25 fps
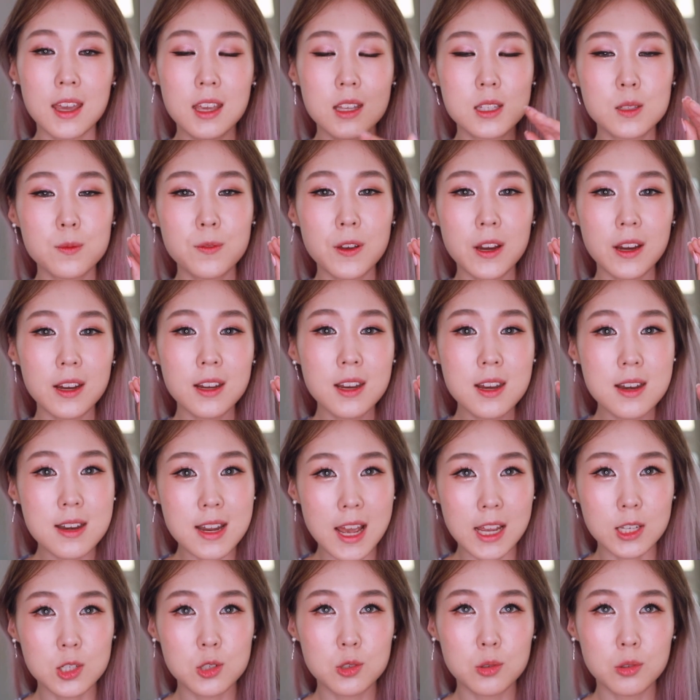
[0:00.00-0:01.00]
It's very
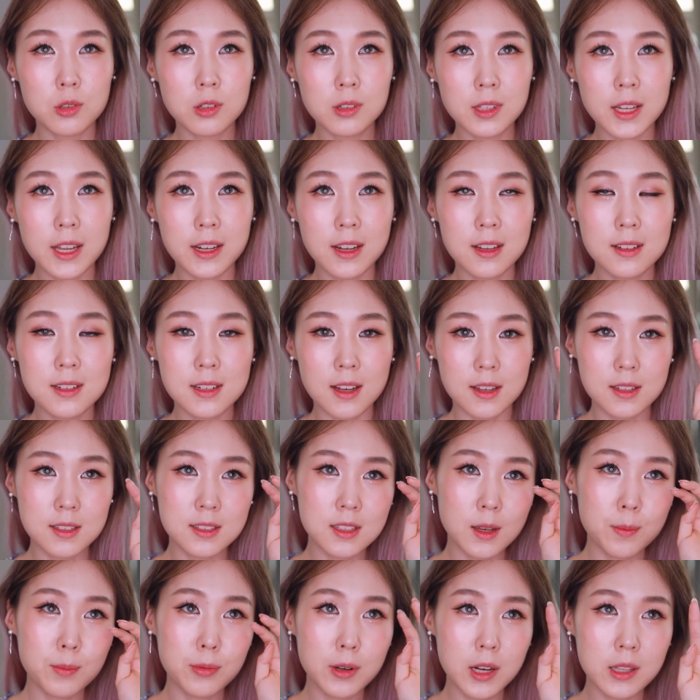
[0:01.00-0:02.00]
natural and it does
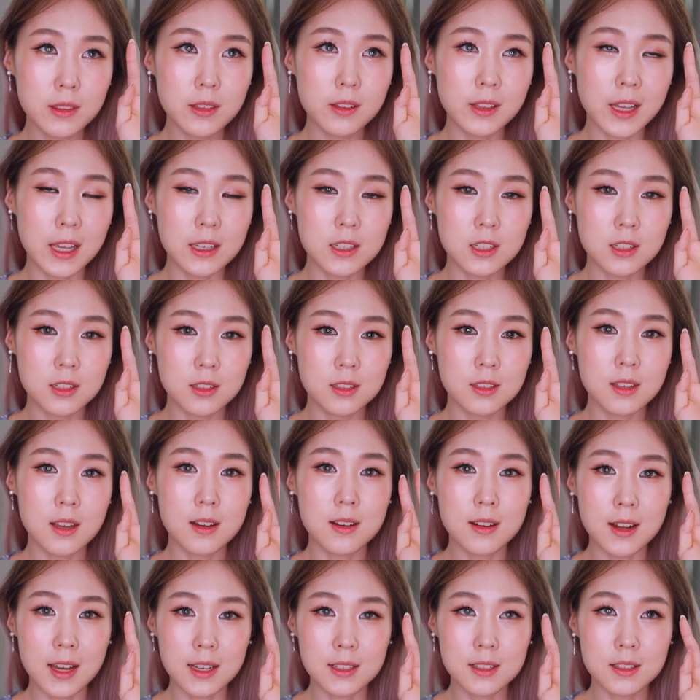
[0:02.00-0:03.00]
separate the lashes
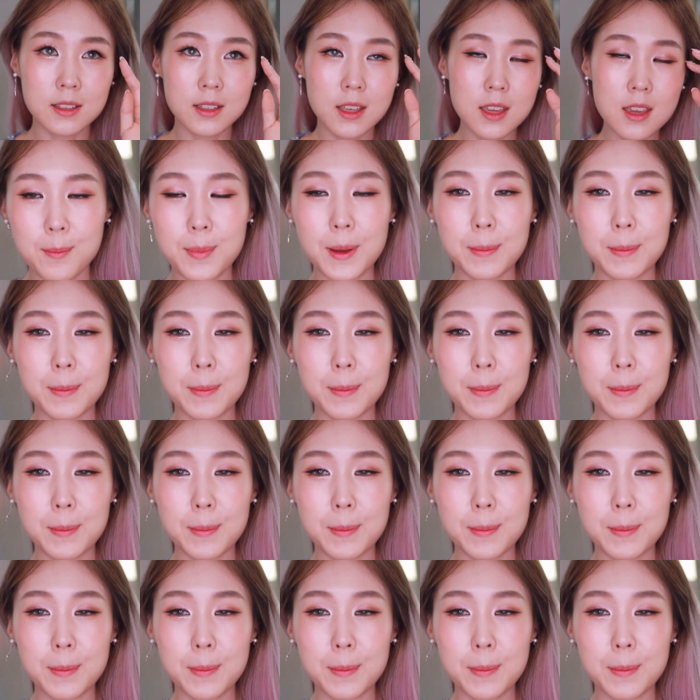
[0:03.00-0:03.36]
nicely,